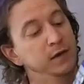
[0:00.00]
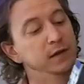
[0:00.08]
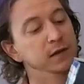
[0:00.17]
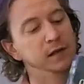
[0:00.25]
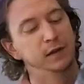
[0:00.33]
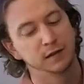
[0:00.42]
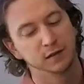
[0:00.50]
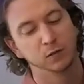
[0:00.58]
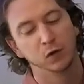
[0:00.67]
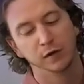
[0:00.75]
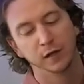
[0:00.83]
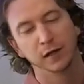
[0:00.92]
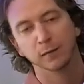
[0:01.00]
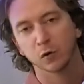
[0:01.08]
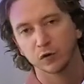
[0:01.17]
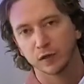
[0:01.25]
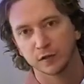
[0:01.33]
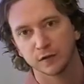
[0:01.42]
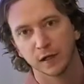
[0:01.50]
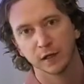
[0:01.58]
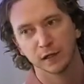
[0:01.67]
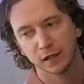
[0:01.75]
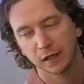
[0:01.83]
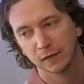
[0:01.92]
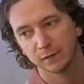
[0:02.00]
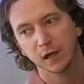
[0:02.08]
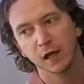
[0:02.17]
This is the one that I'm most excited to get.